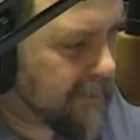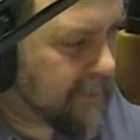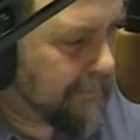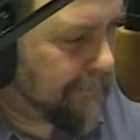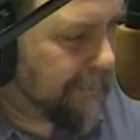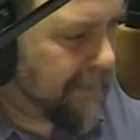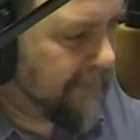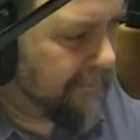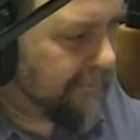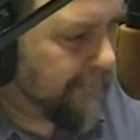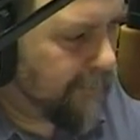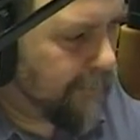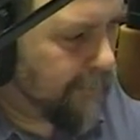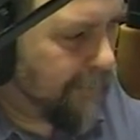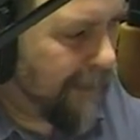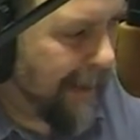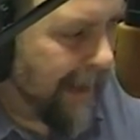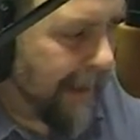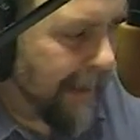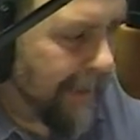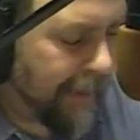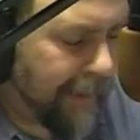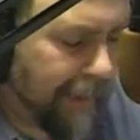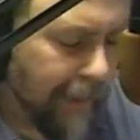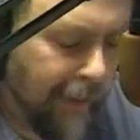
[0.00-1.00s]
a bit of a
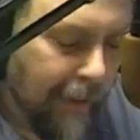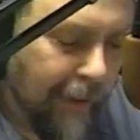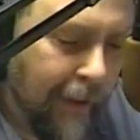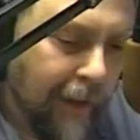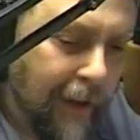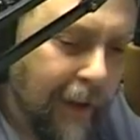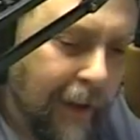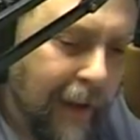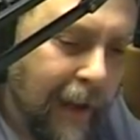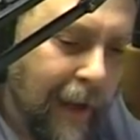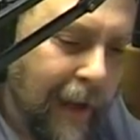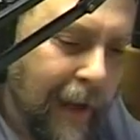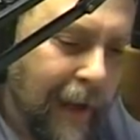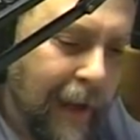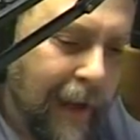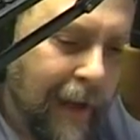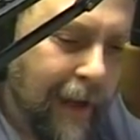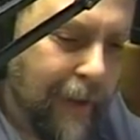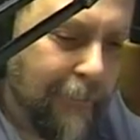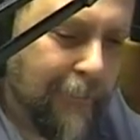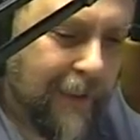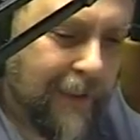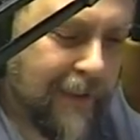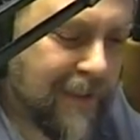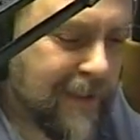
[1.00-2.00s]
wag,
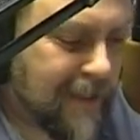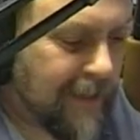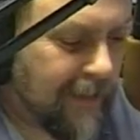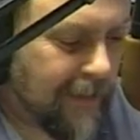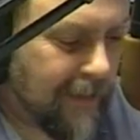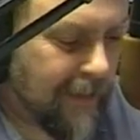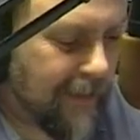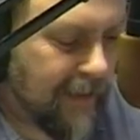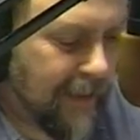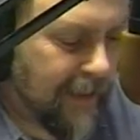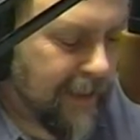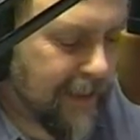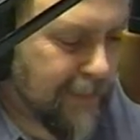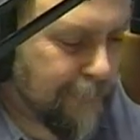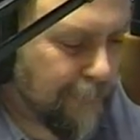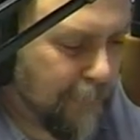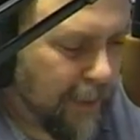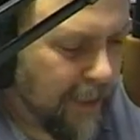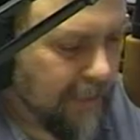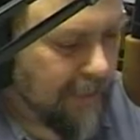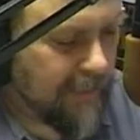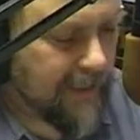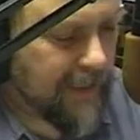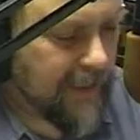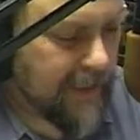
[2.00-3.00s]
amongst other things,
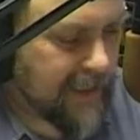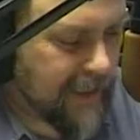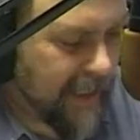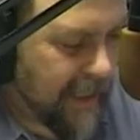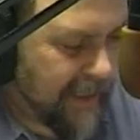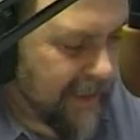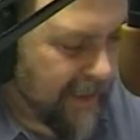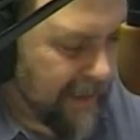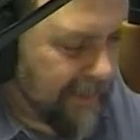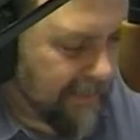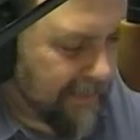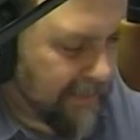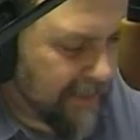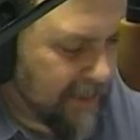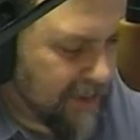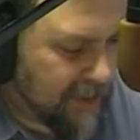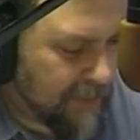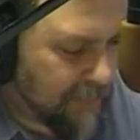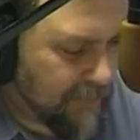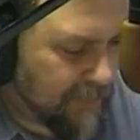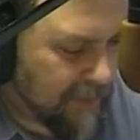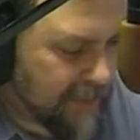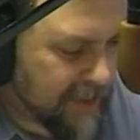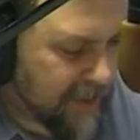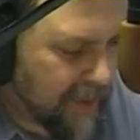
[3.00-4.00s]
poked his head out the
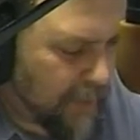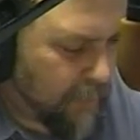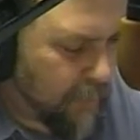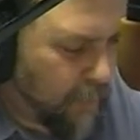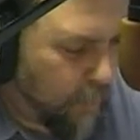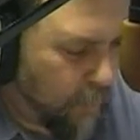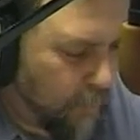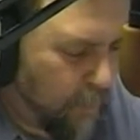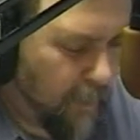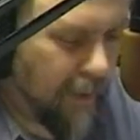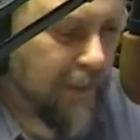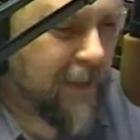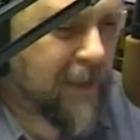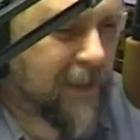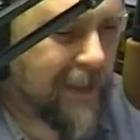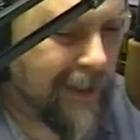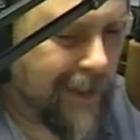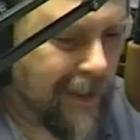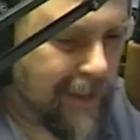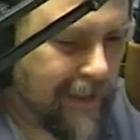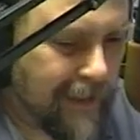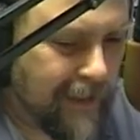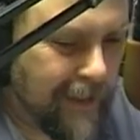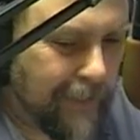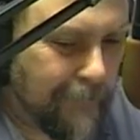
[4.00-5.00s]
door and said, "Once a
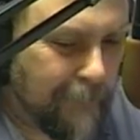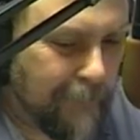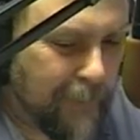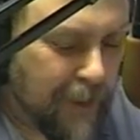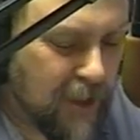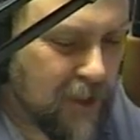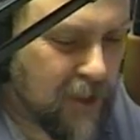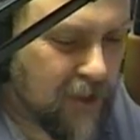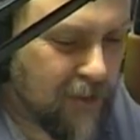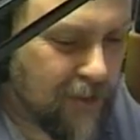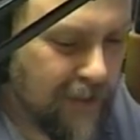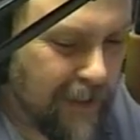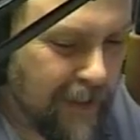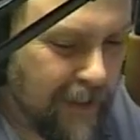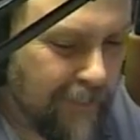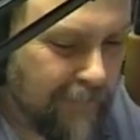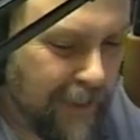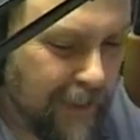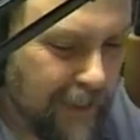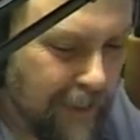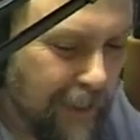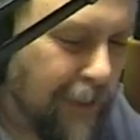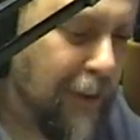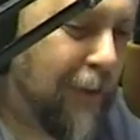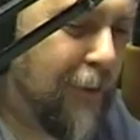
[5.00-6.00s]
London bus
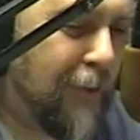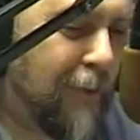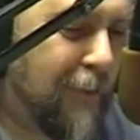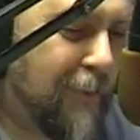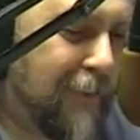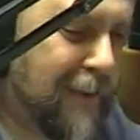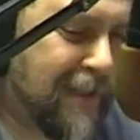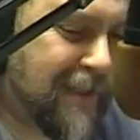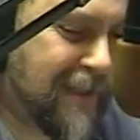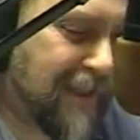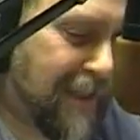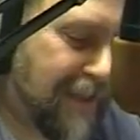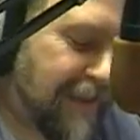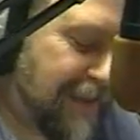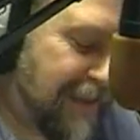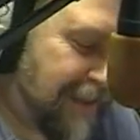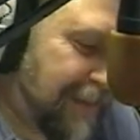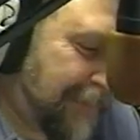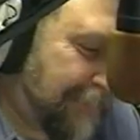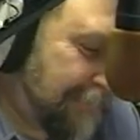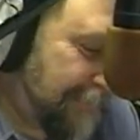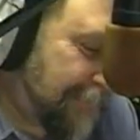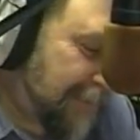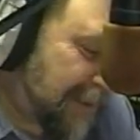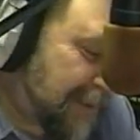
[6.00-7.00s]
driver, always a
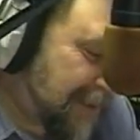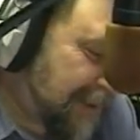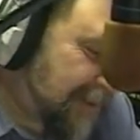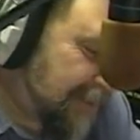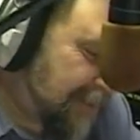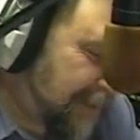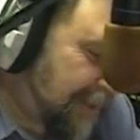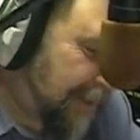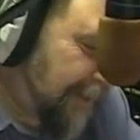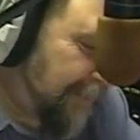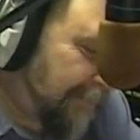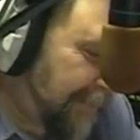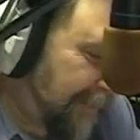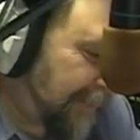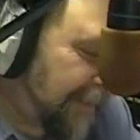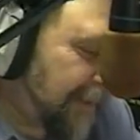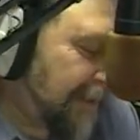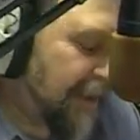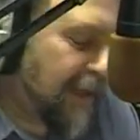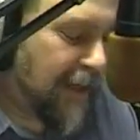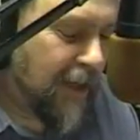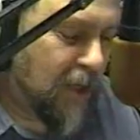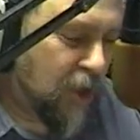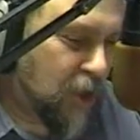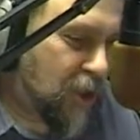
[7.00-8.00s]
London bus driver."
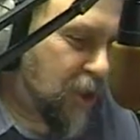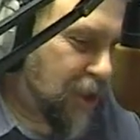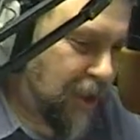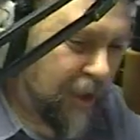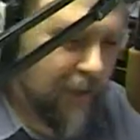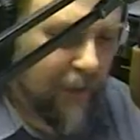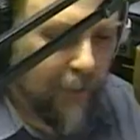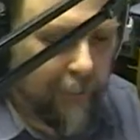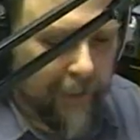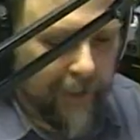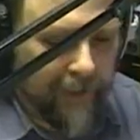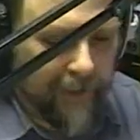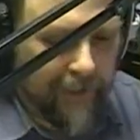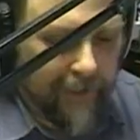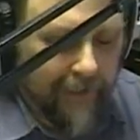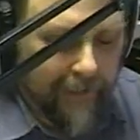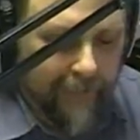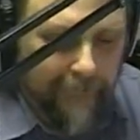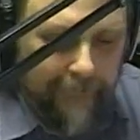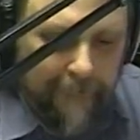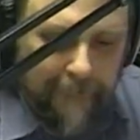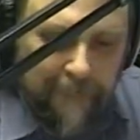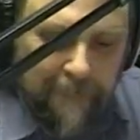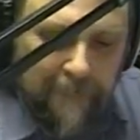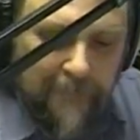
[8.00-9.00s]
Shut the
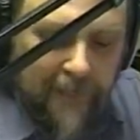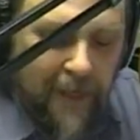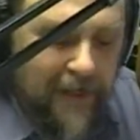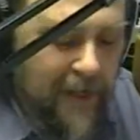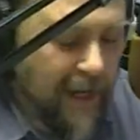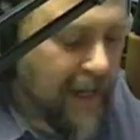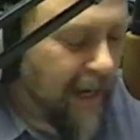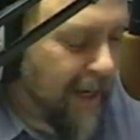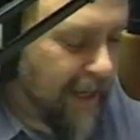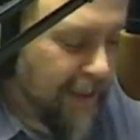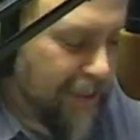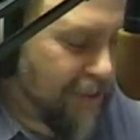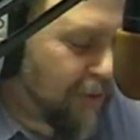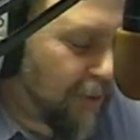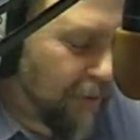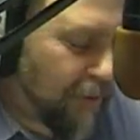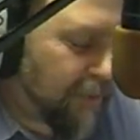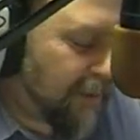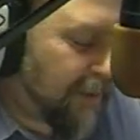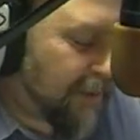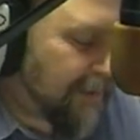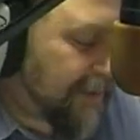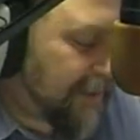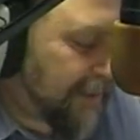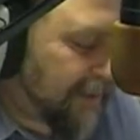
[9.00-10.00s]
window,
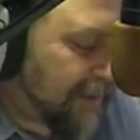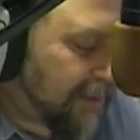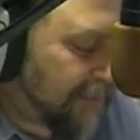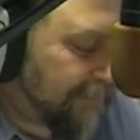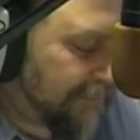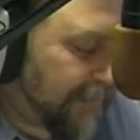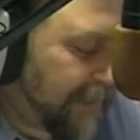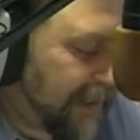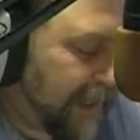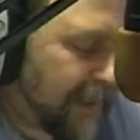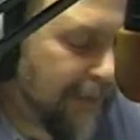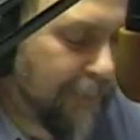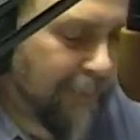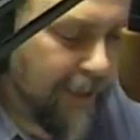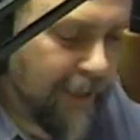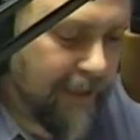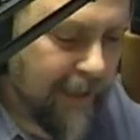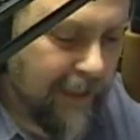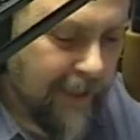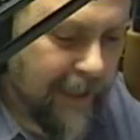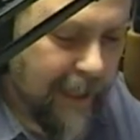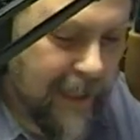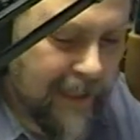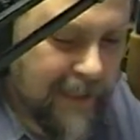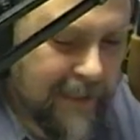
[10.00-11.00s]
thought nothing of it. Anyway,
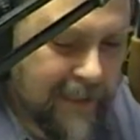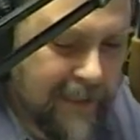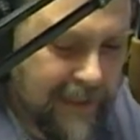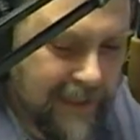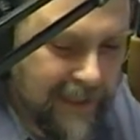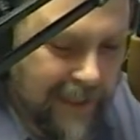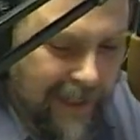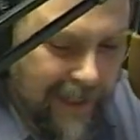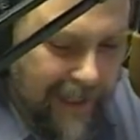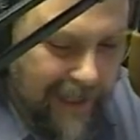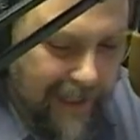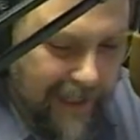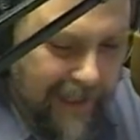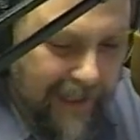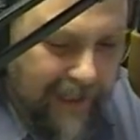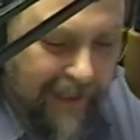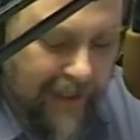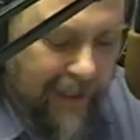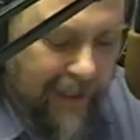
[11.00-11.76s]
the next day,